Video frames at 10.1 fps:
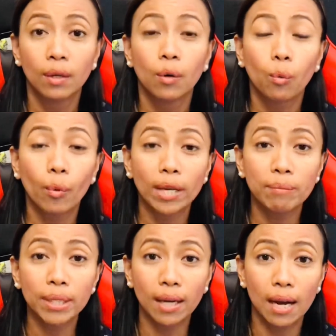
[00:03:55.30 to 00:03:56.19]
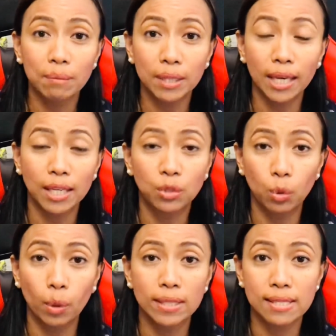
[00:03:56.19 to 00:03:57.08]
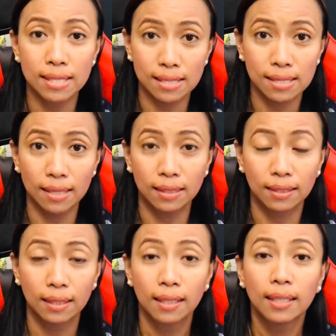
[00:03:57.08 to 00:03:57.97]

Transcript: when becoming a dual citizen.